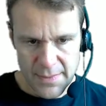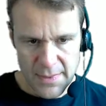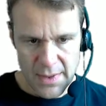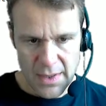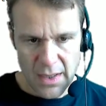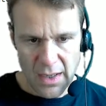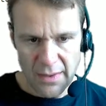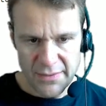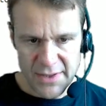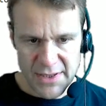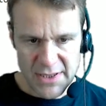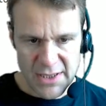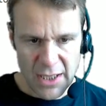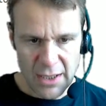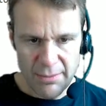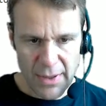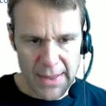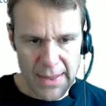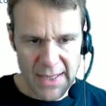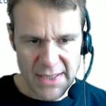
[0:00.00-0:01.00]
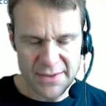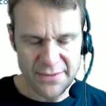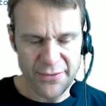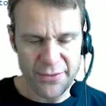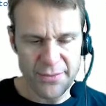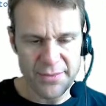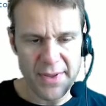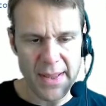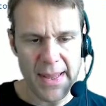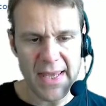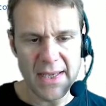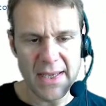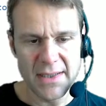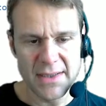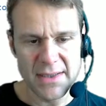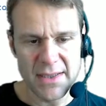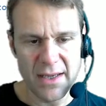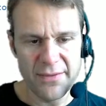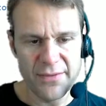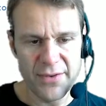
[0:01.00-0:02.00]
I've just learned my lesson from deleting
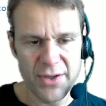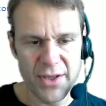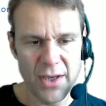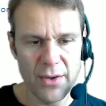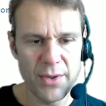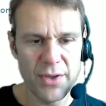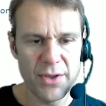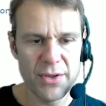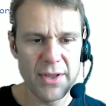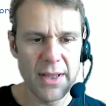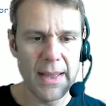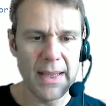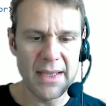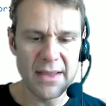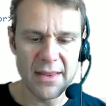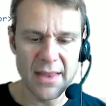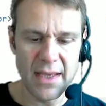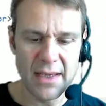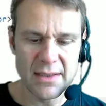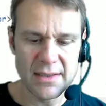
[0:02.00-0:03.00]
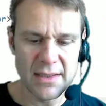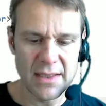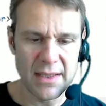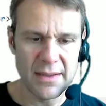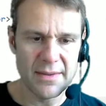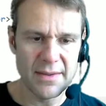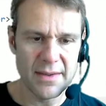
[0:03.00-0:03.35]
stuff, you know, when you delete things and it